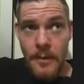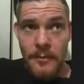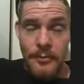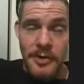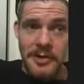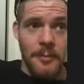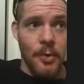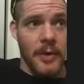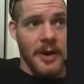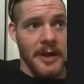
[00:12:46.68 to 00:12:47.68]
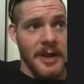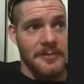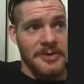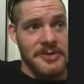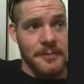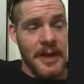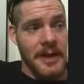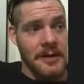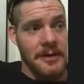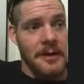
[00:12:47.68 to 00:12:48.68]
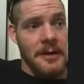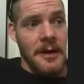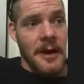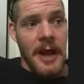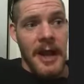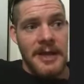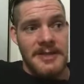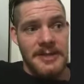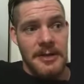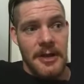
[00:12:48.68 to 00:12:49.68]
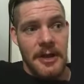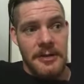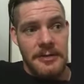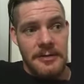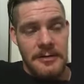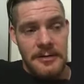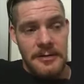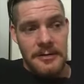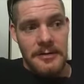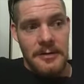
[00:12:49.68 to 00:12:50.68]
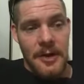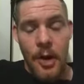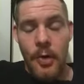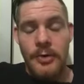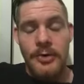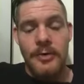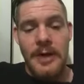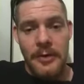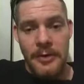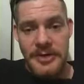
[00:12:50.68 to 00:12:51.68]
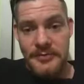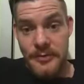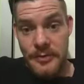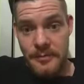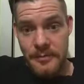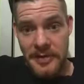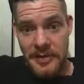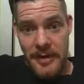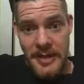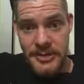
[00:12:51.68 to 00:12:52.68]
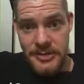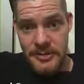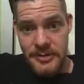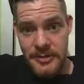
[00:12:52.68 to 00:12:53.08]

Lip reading: for example, when I came to Japan, I had to learn a whole new language from scratch.